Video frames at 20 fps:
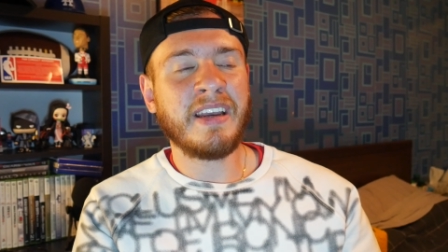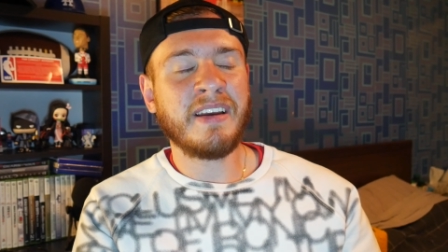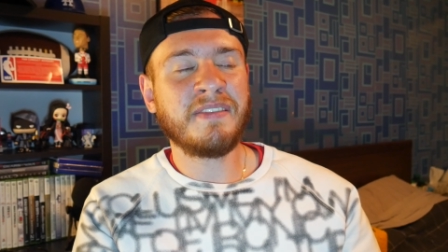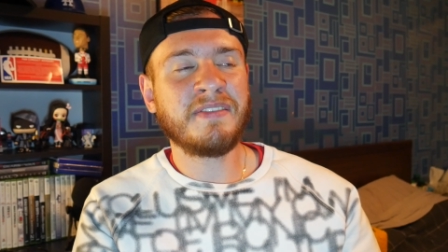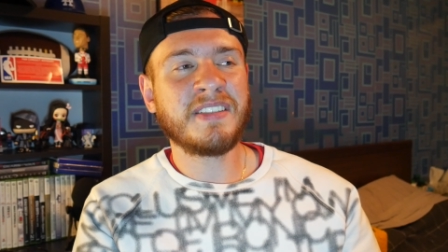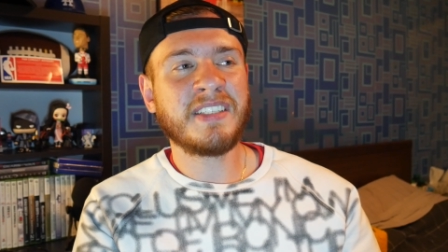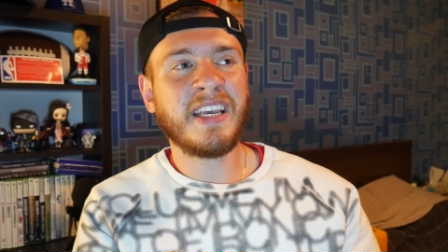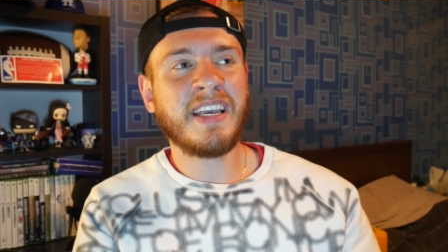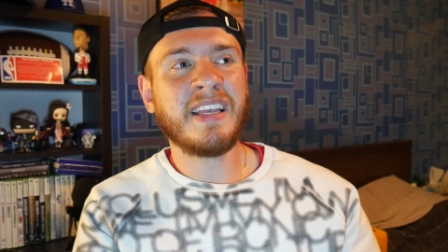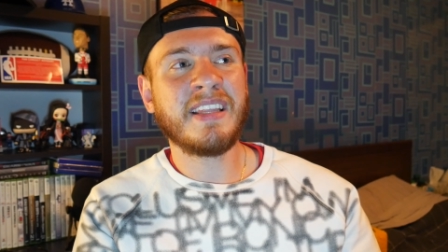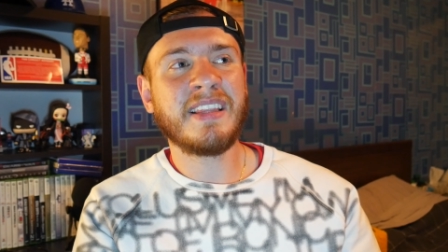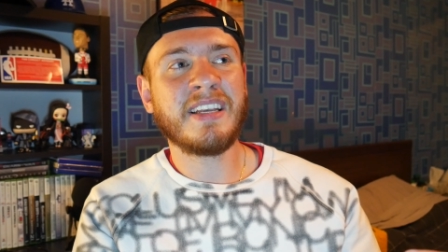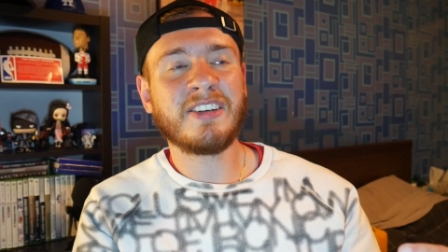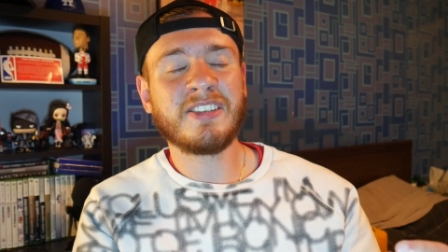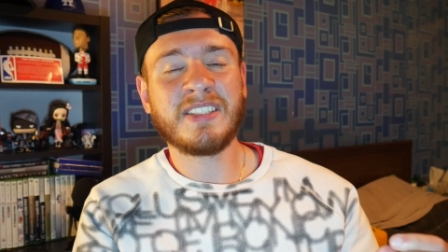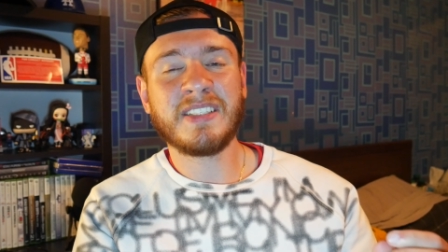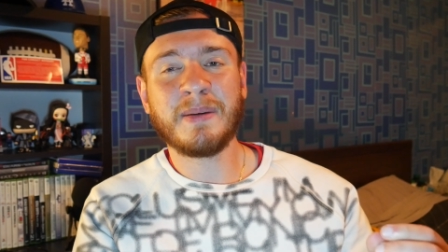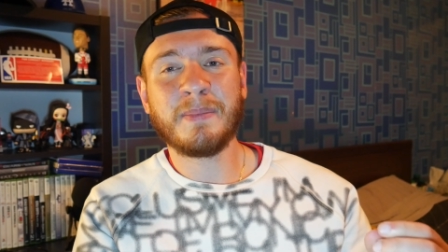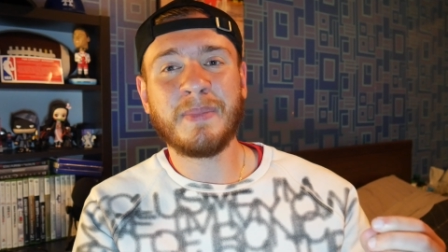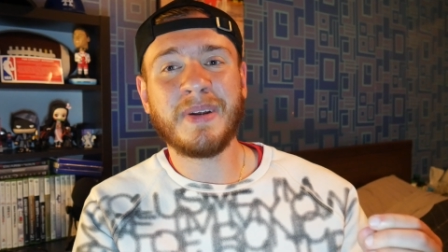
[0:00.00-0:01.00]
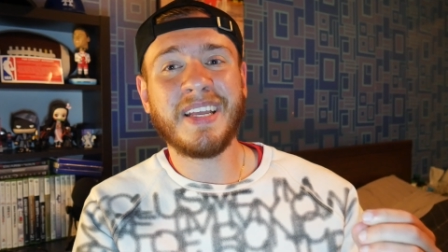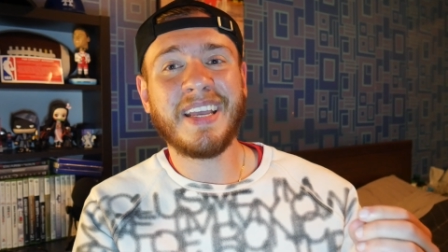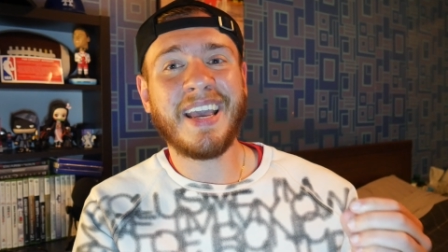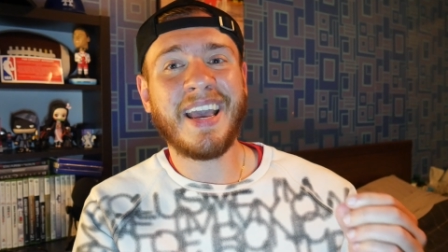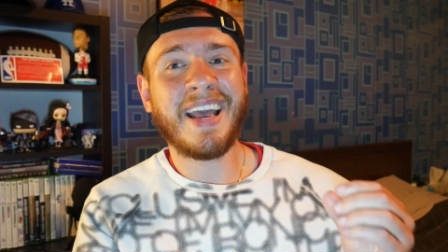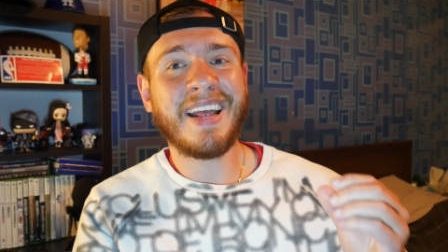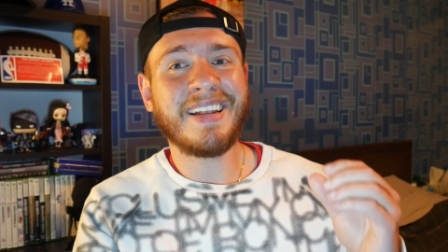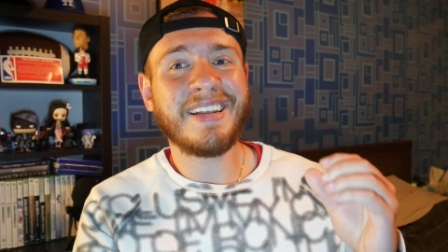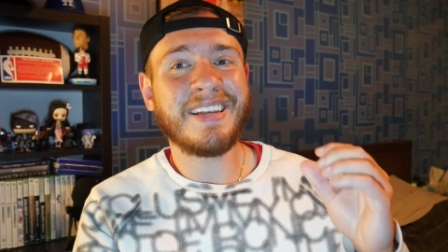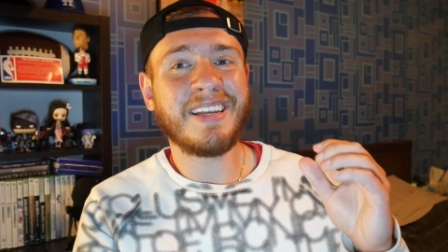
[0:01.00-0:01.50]
If, say, there's somebody
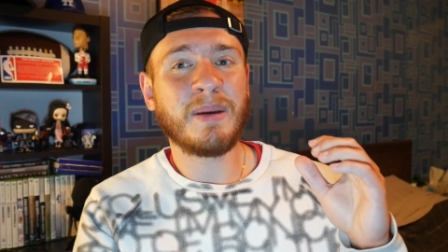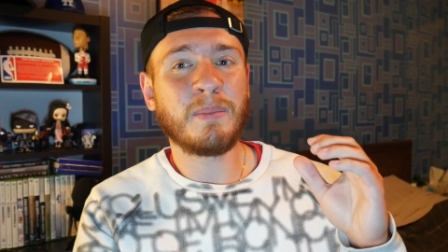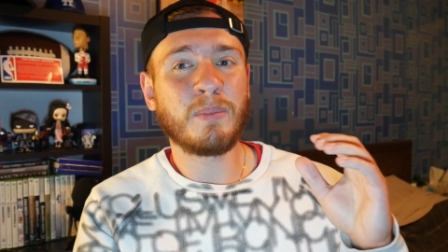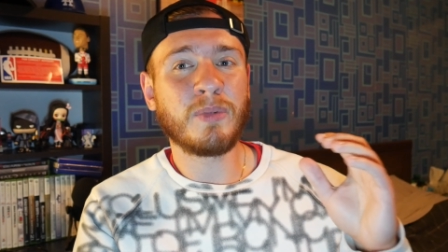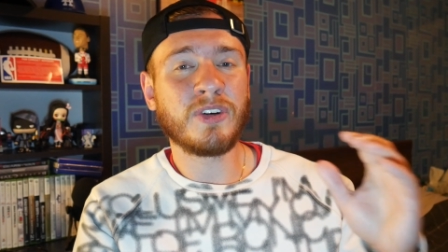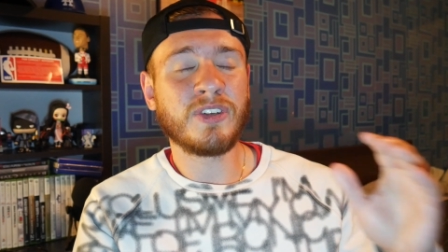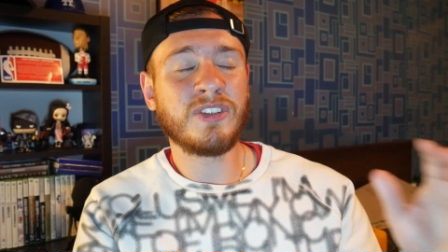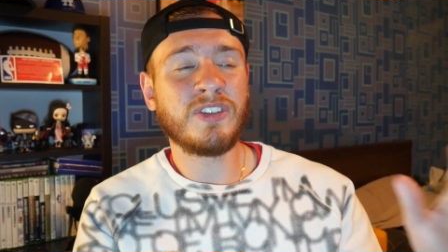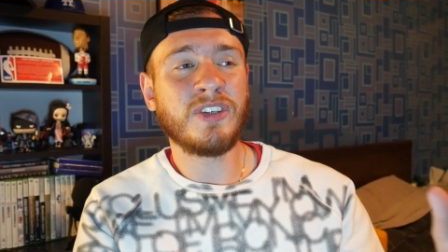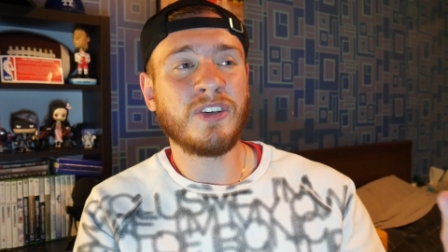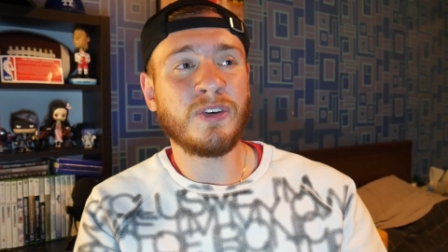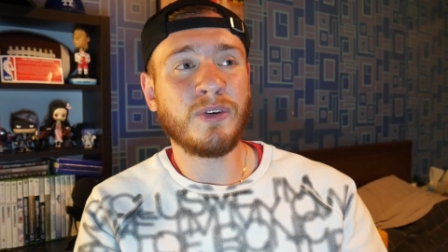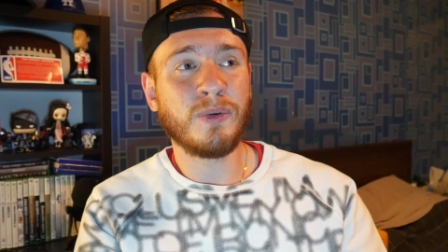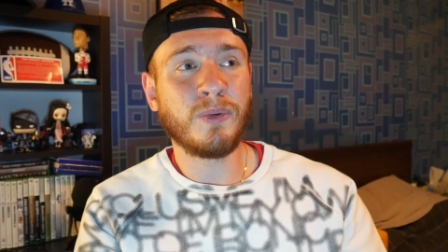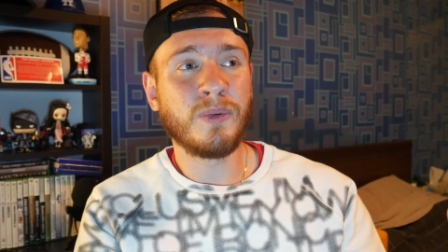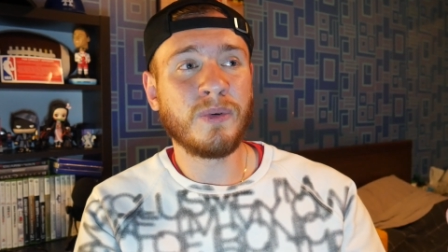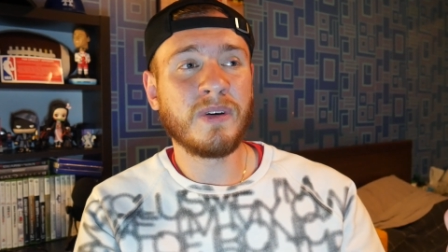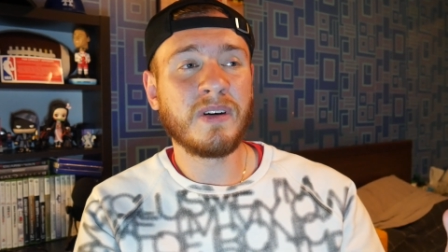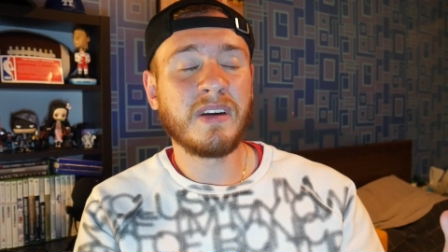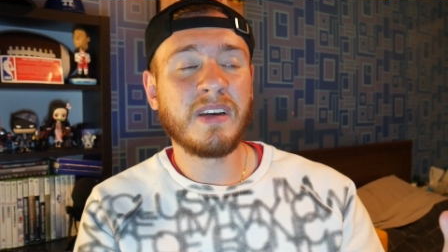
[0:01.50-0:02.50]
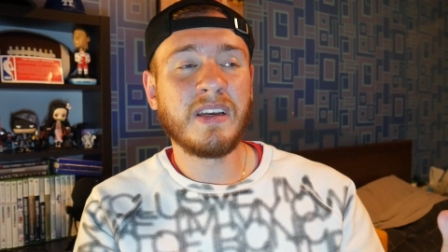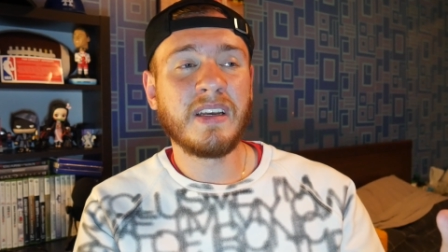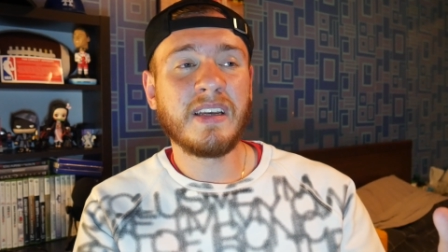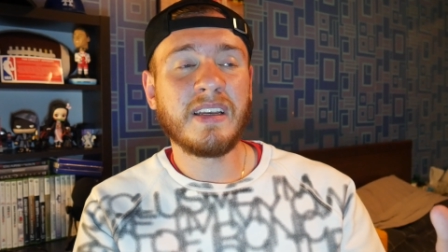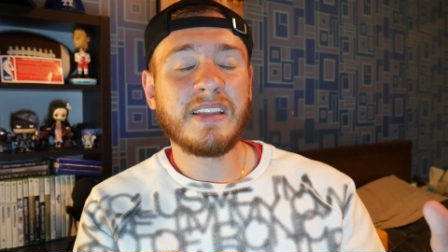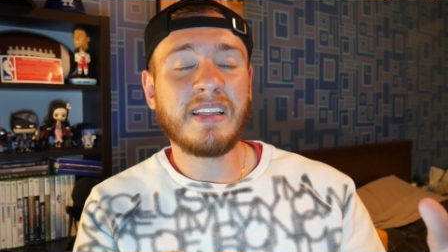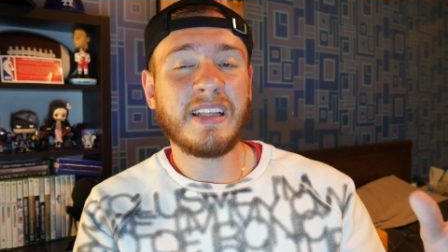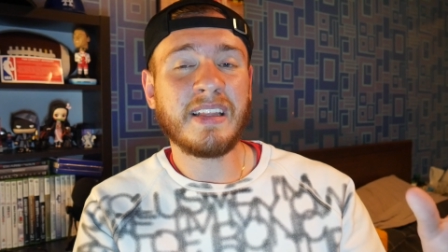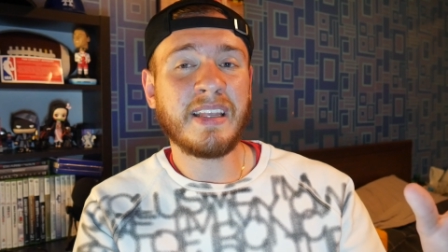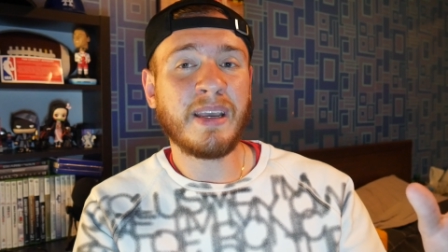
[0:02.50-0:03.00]
at number two
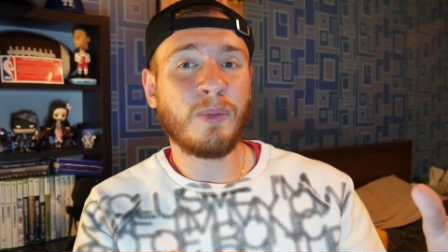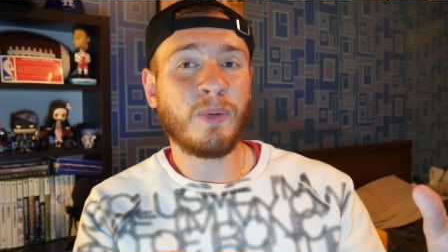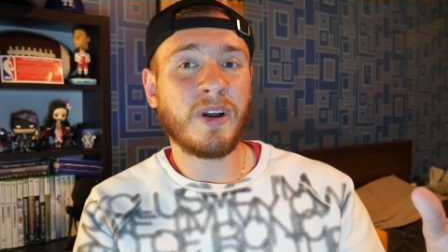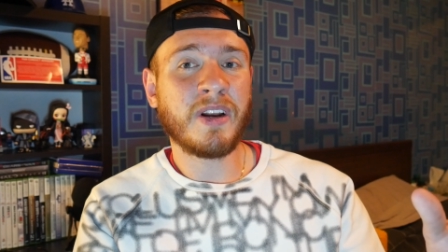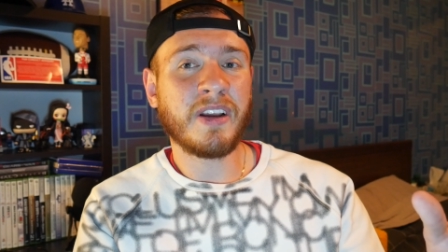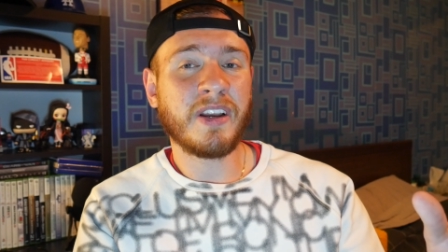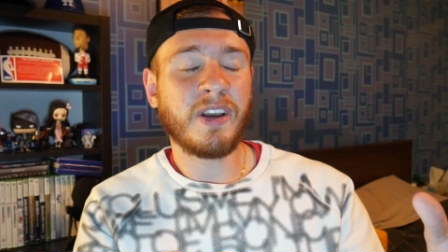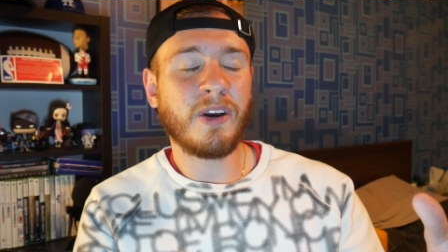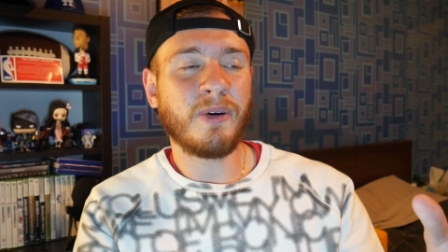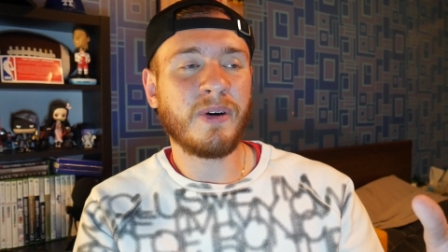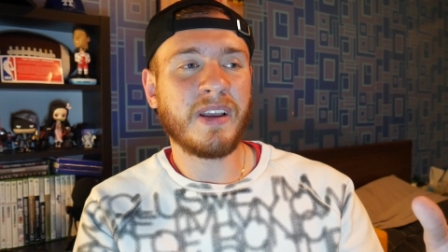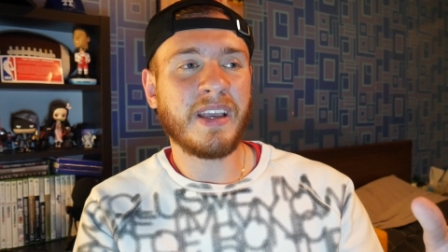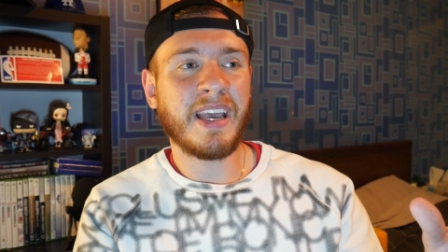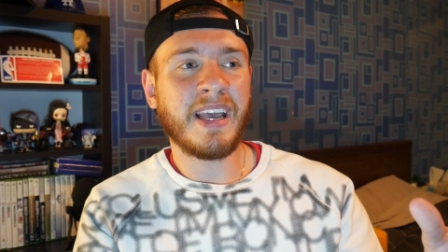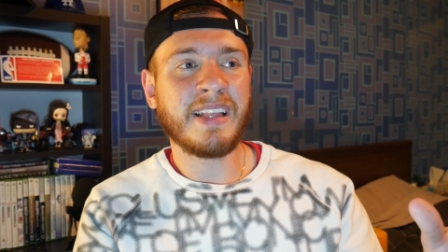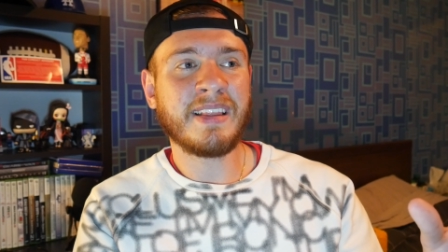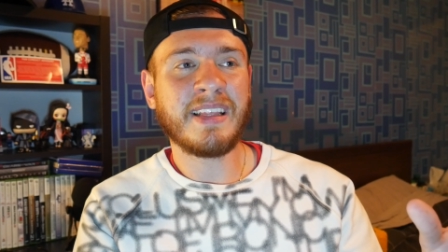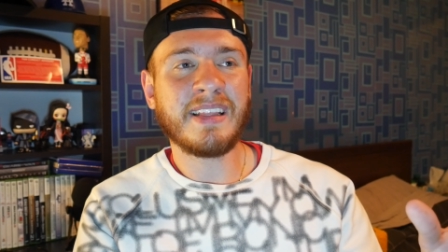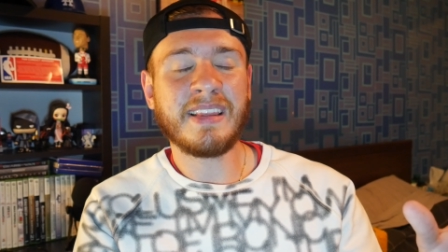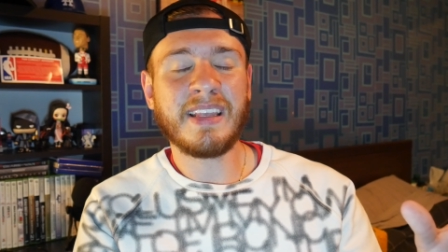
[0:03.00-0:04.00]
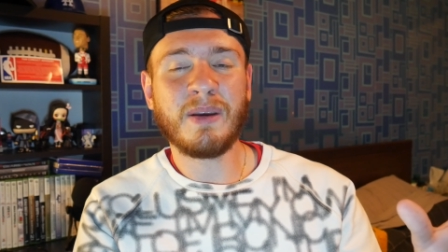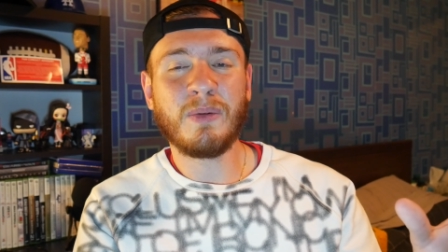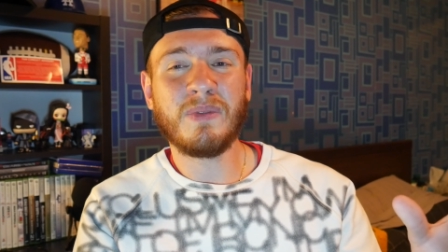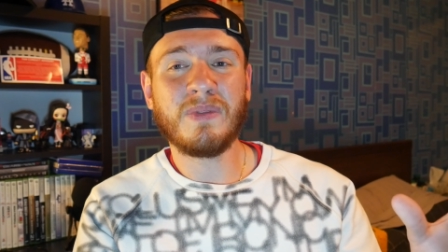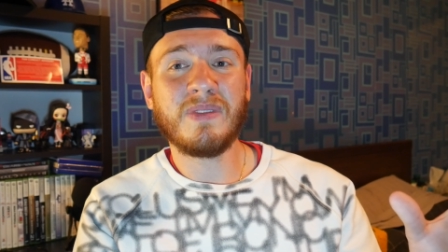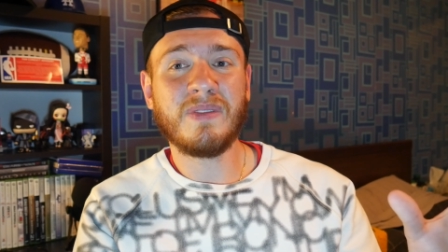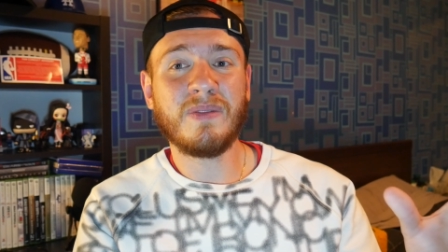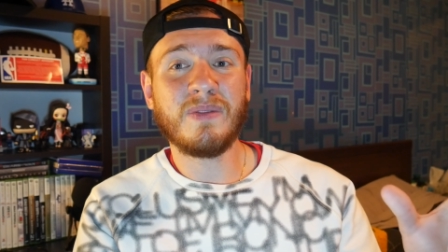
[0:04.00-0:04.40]
that they want to go and get that they